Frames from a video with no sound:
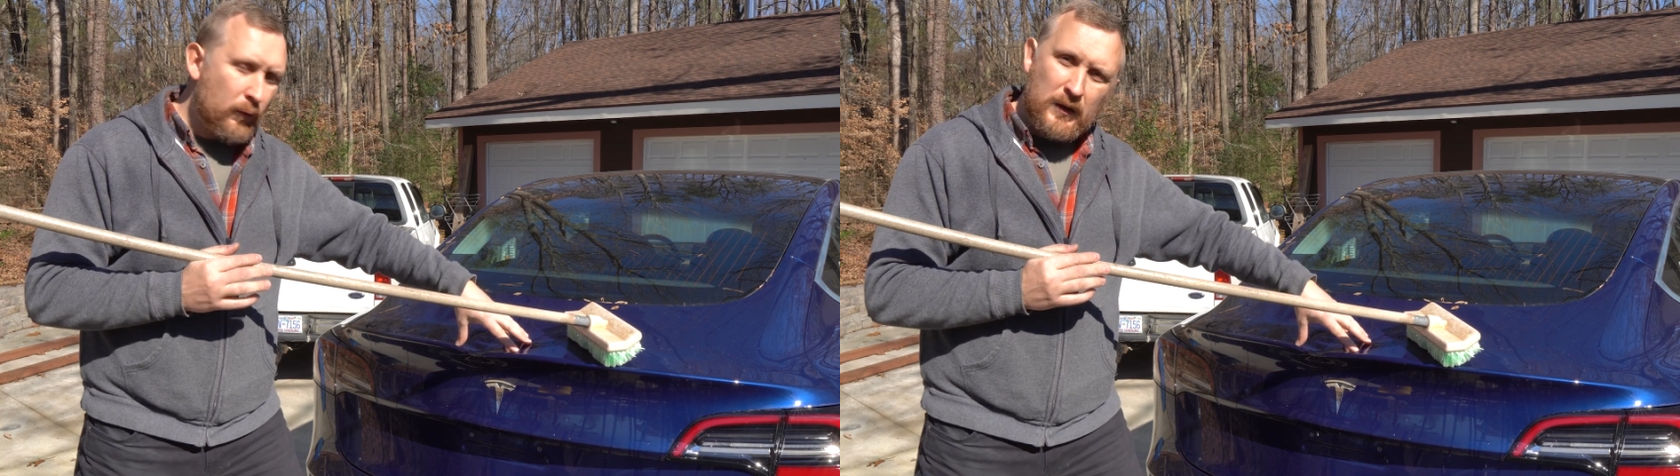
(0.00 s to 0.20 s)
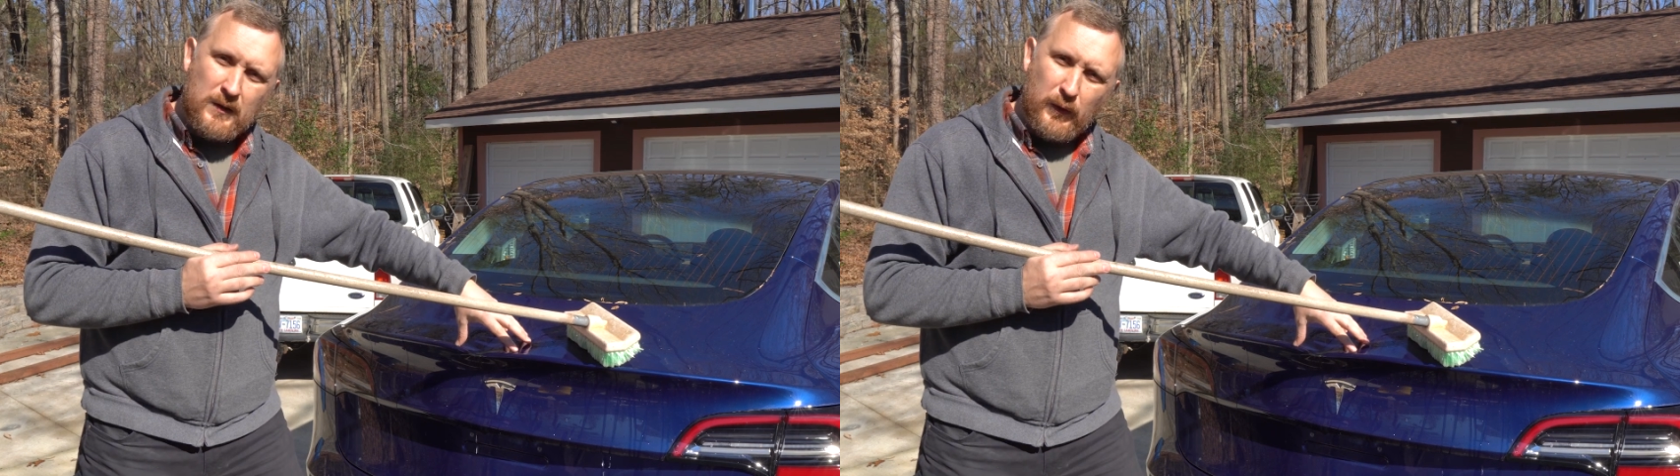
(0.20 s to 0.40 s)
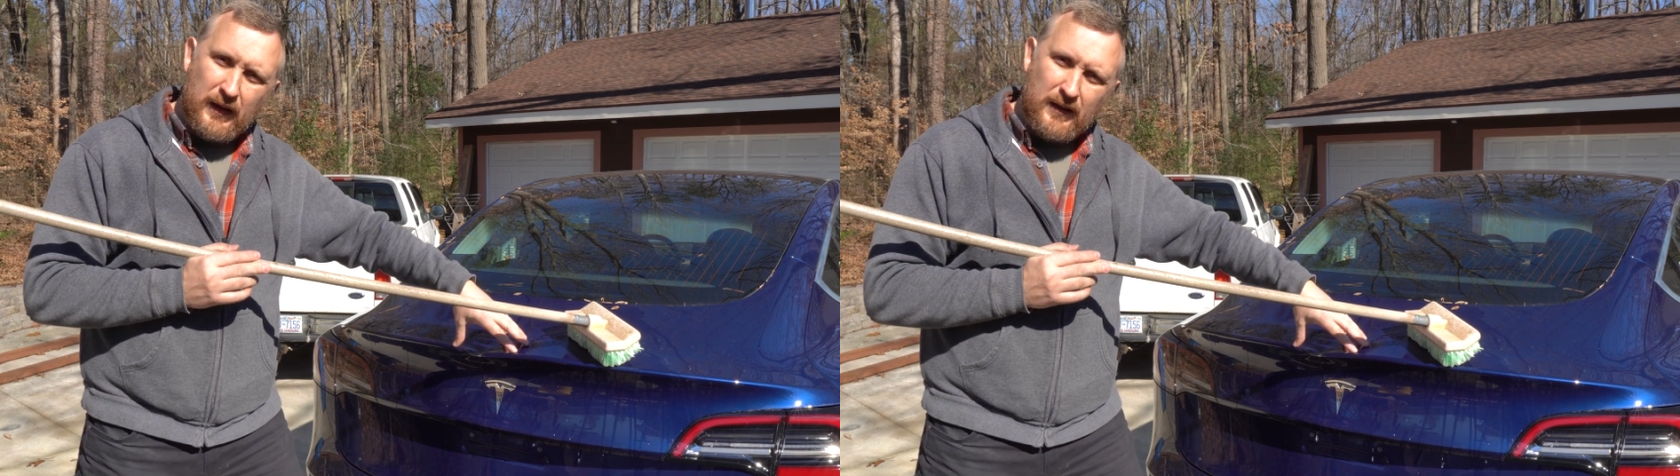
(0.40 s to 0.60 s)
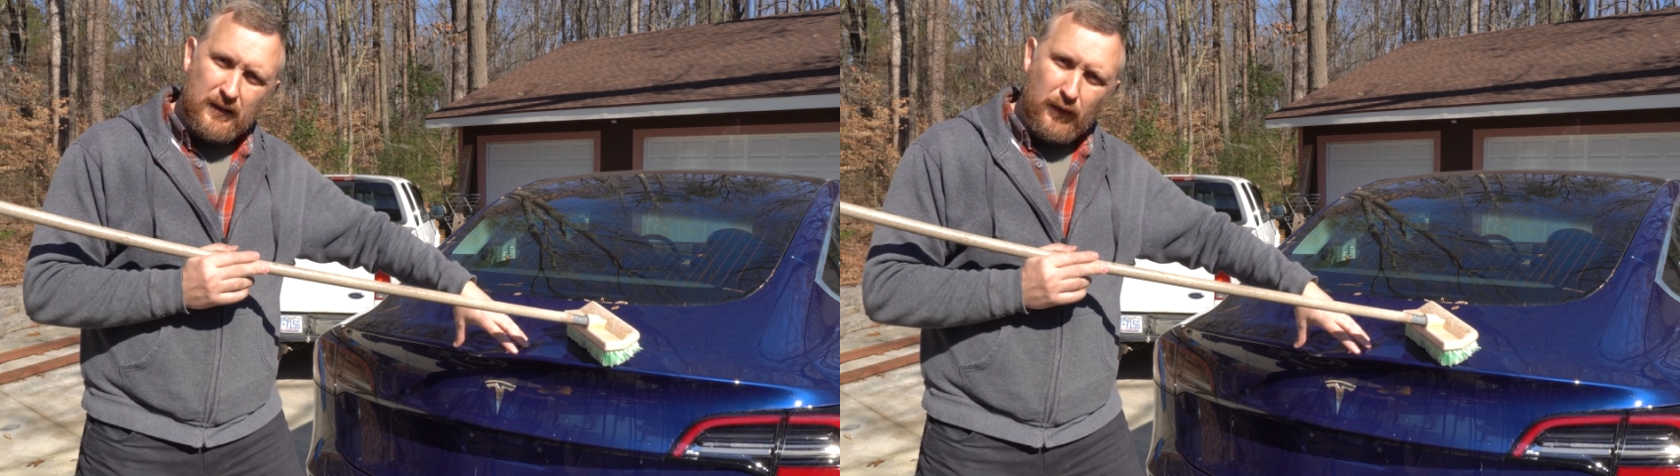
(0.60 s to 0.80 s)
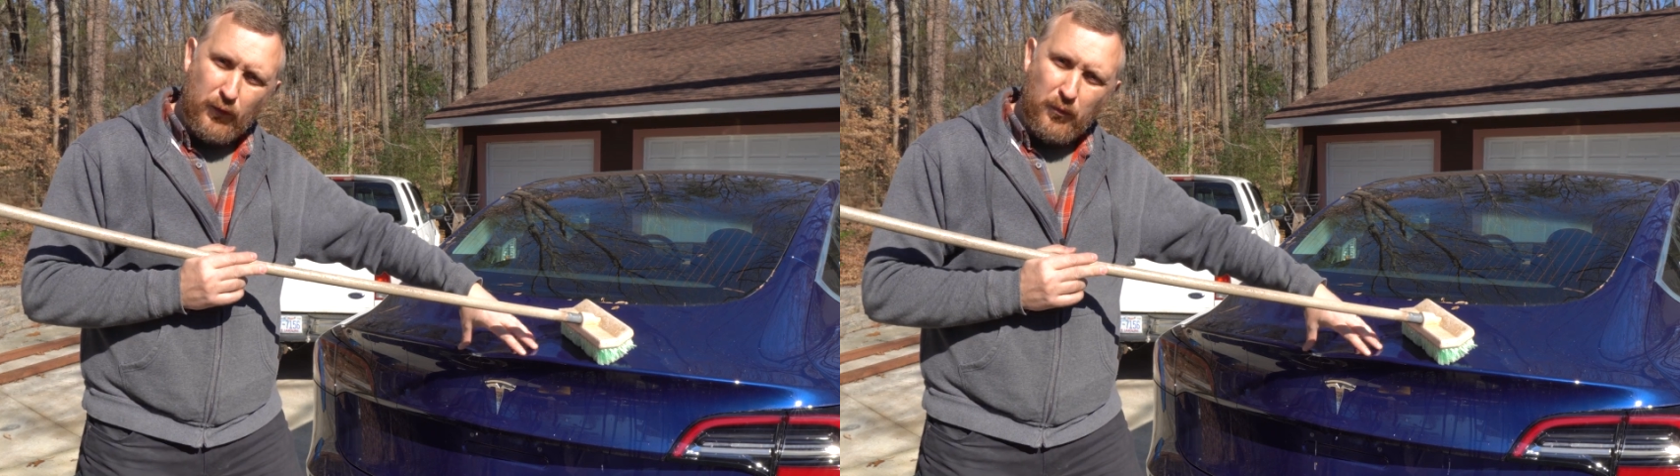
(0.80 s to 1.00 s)
once we're gonna
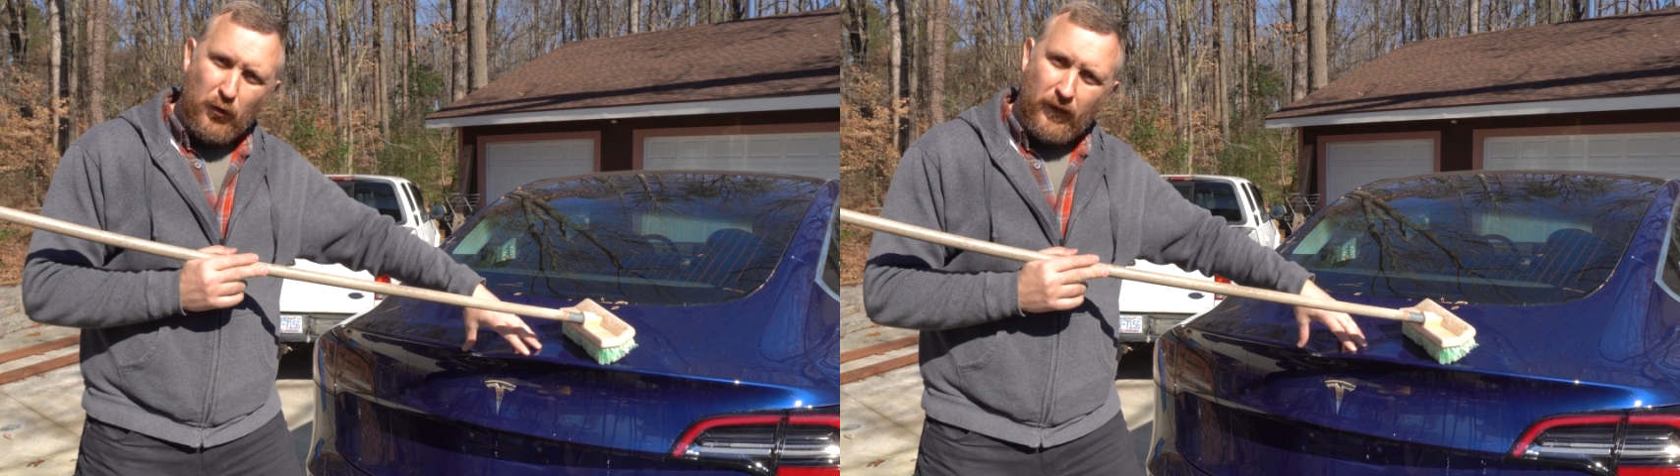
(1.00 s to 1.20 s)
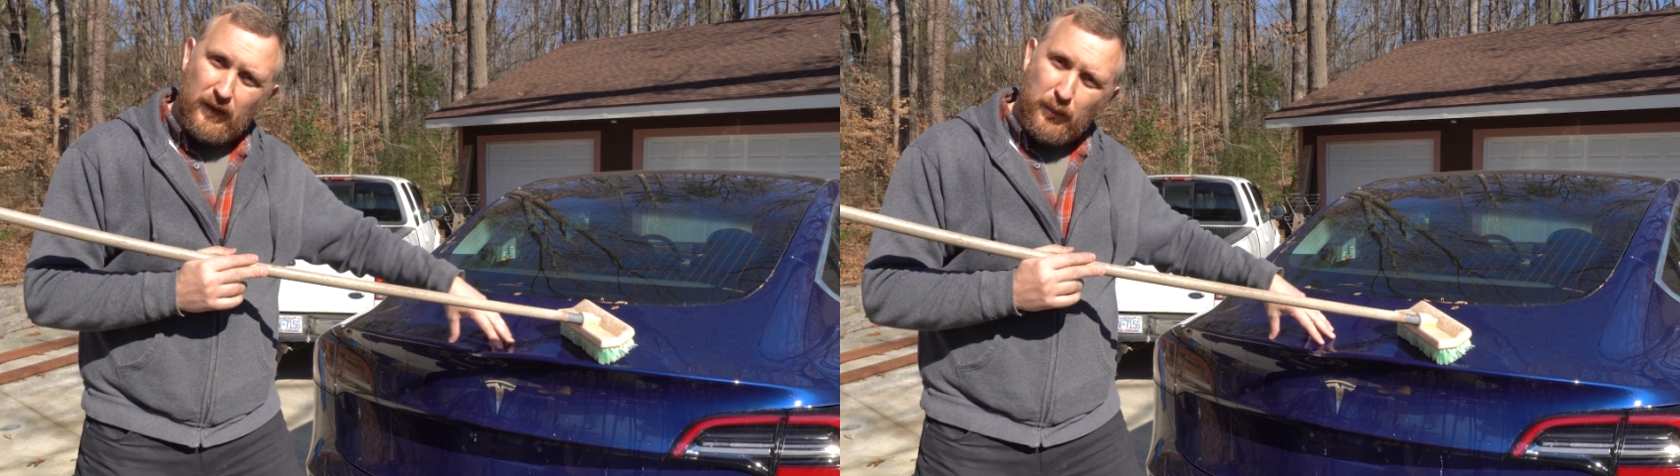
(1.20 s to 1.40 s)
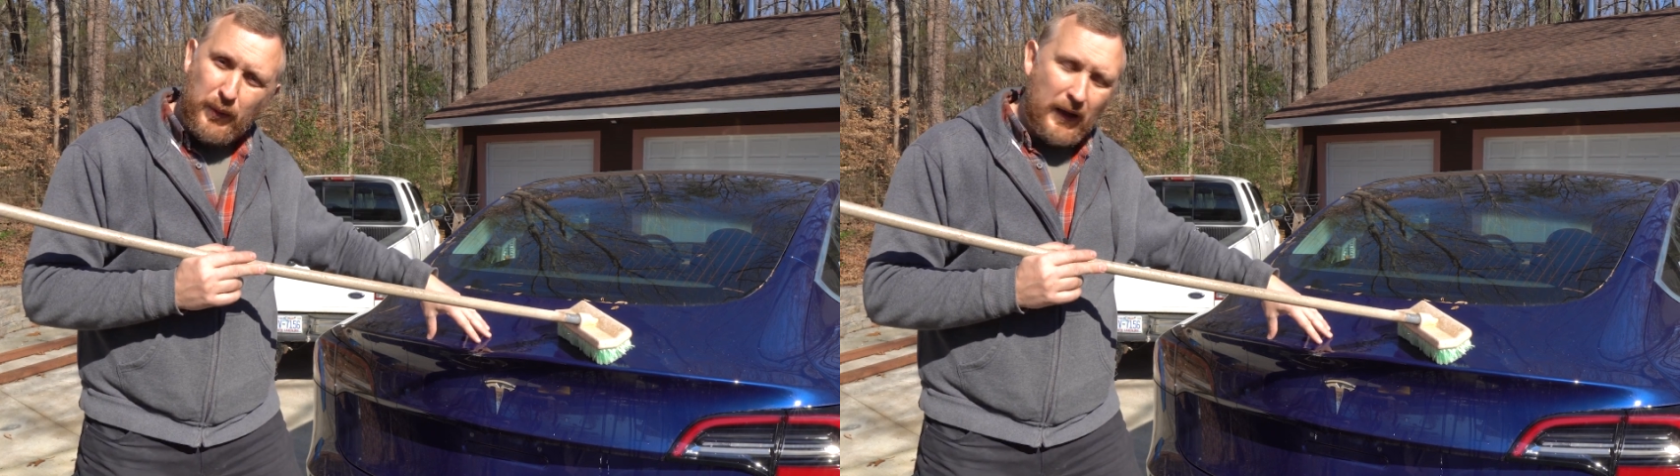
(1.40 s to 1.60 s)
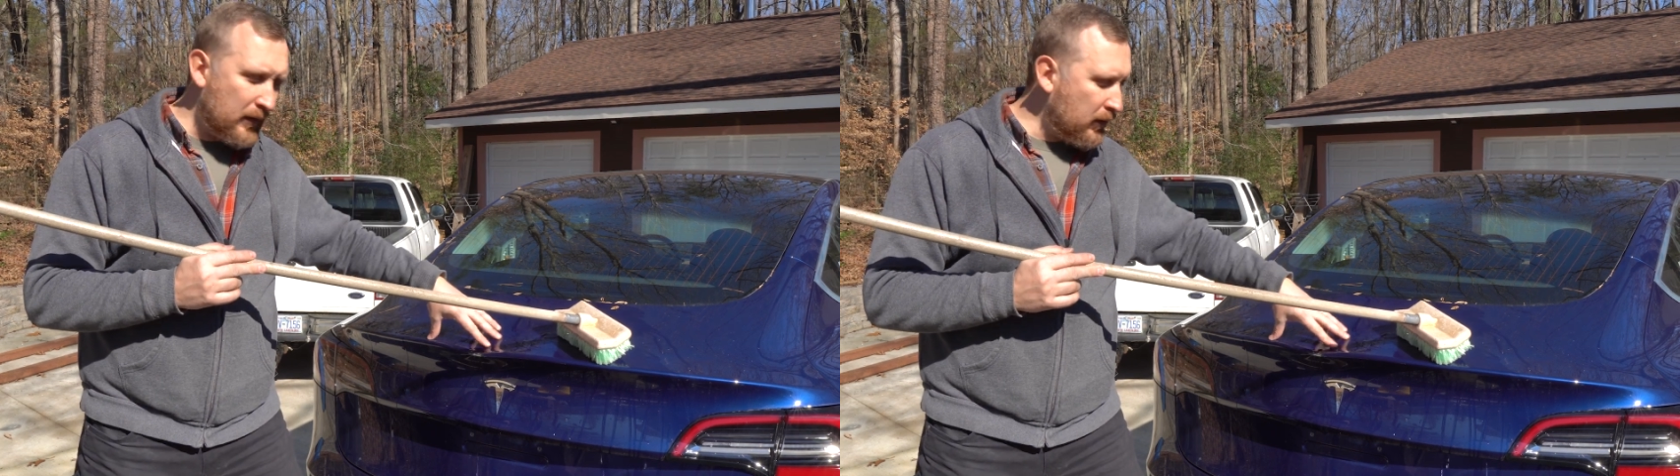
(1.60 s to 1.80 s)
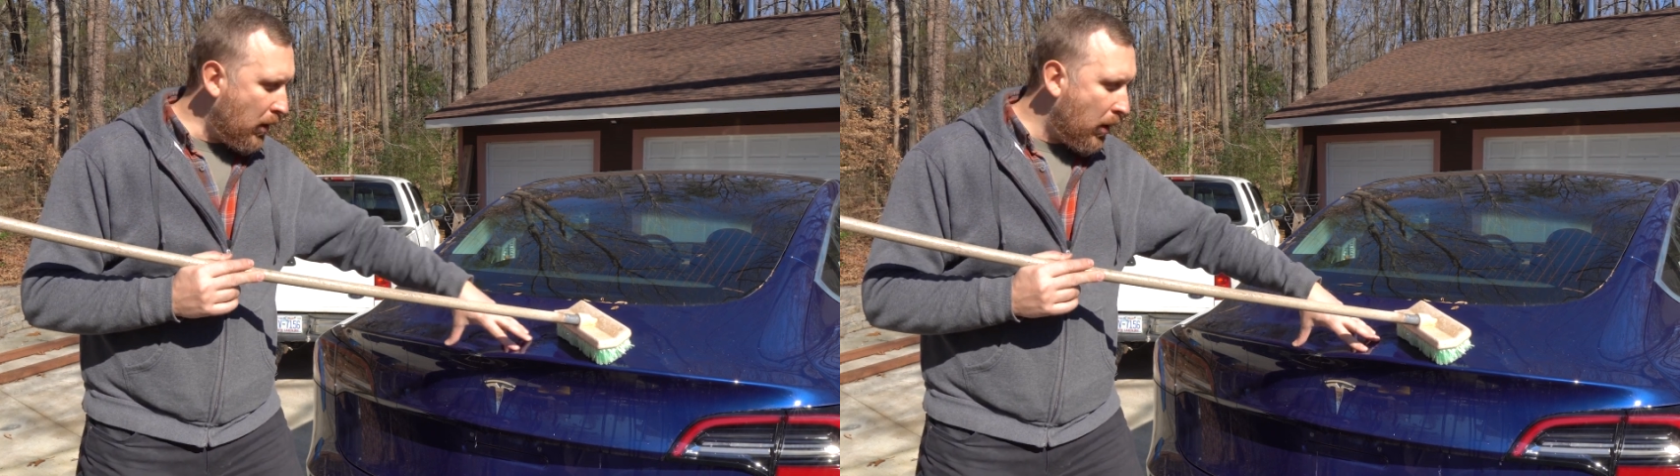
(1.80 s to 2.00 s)
start removing the
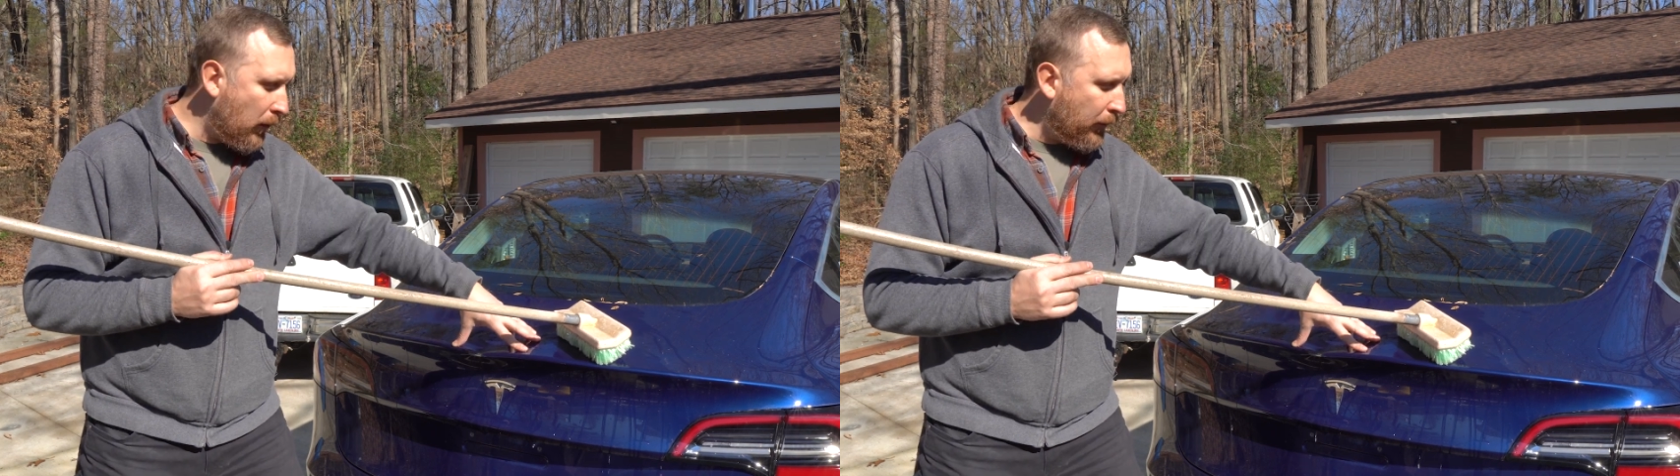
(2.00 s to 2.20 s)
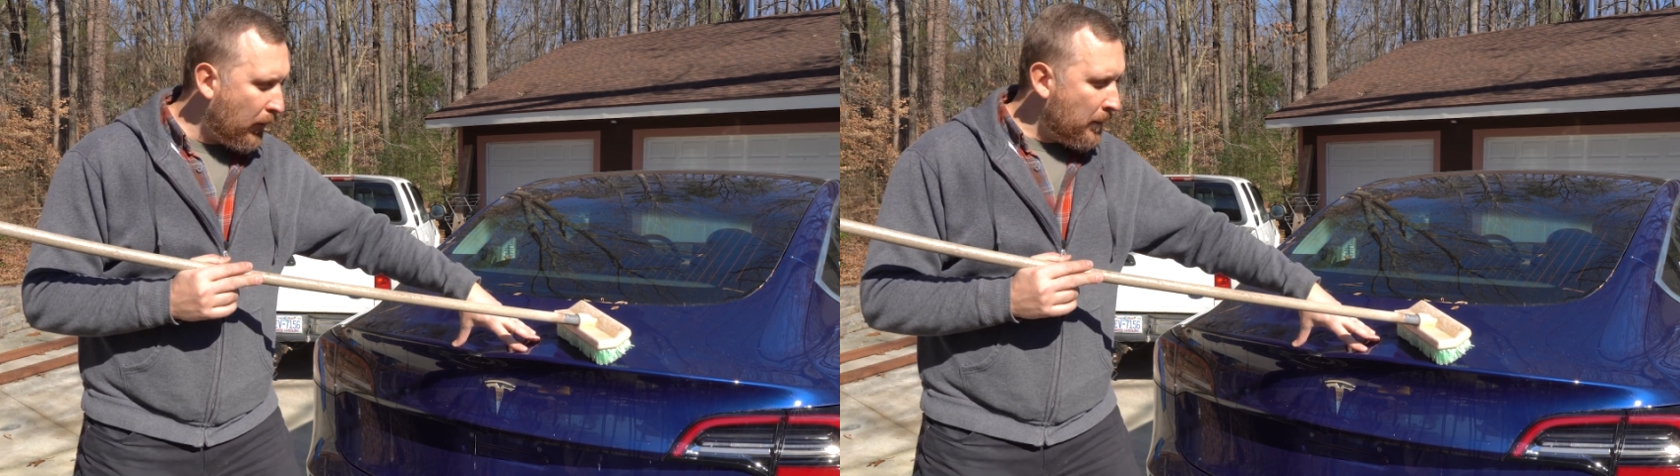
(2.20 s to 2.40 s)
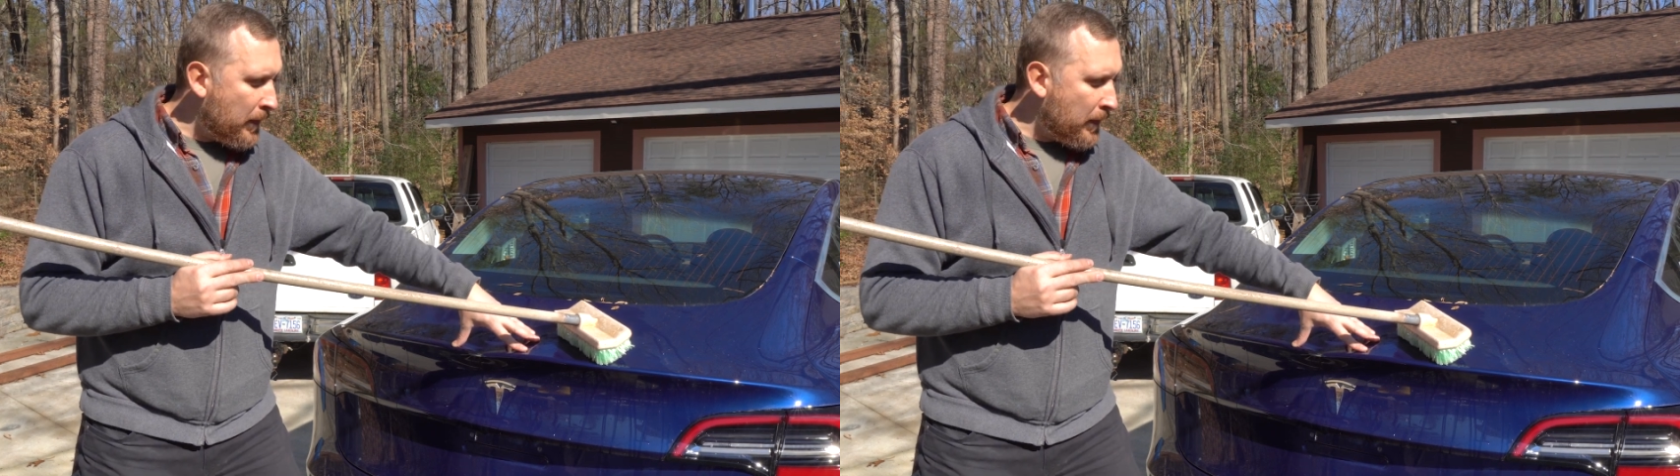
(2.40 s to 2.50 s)
paint off,